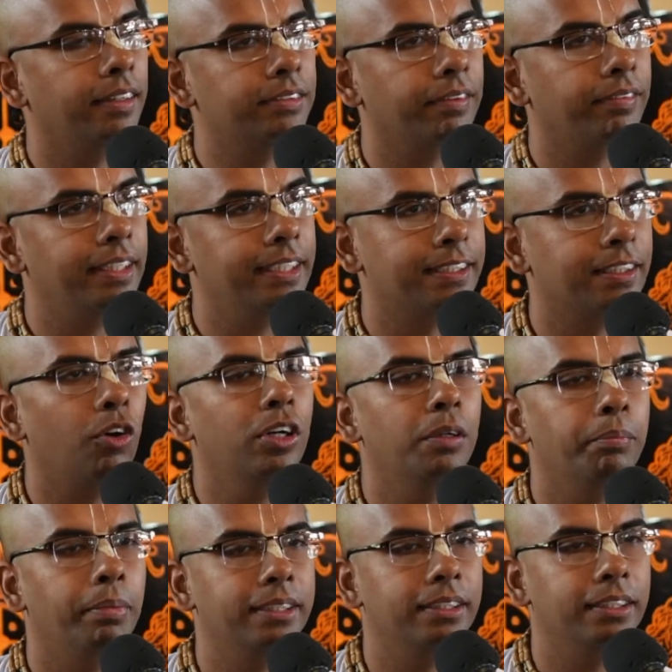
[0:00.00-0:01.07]
very sound
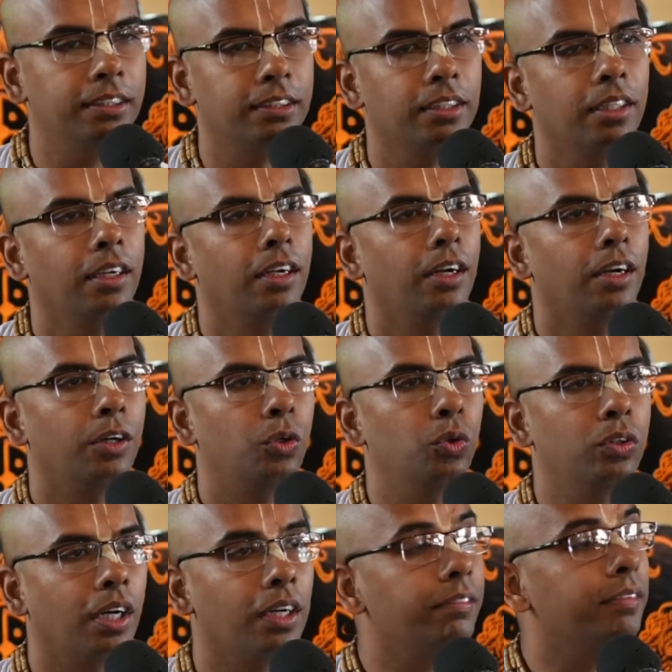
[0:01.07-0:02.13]
basis to
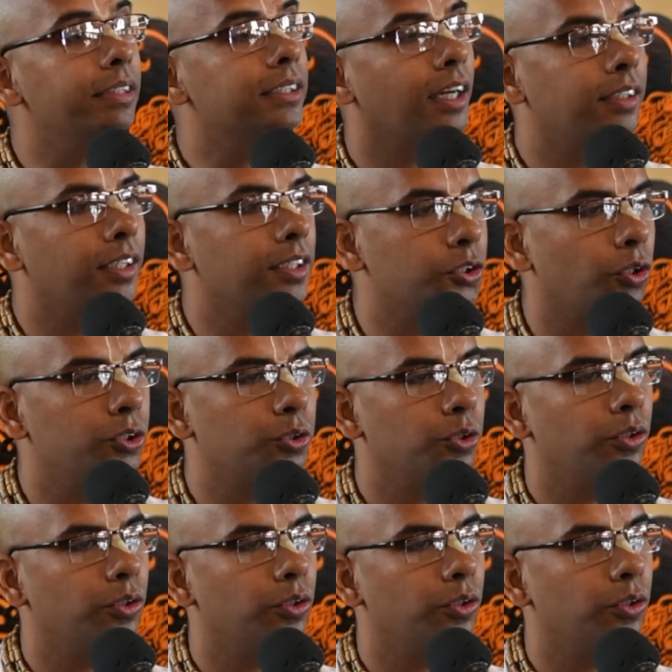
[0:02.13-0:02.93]
convince others also